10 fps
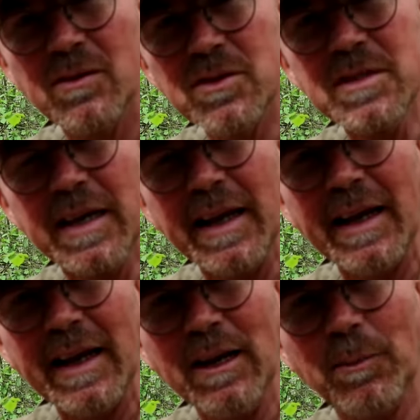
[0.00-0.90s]
just to get
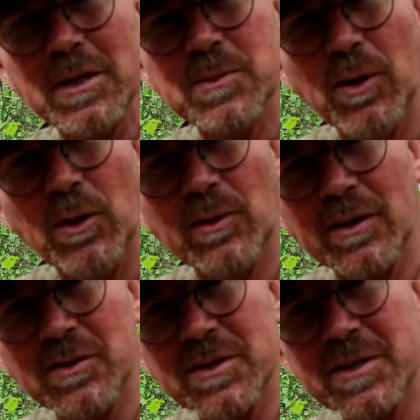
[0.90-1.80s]
it a little bit smooth,
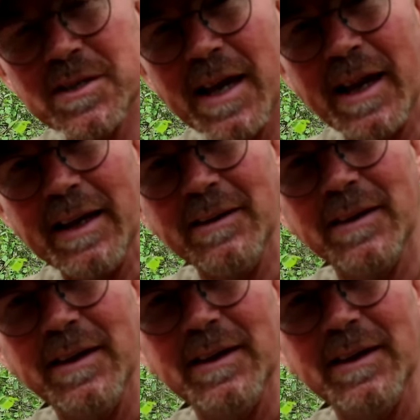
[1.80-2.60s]
and just sand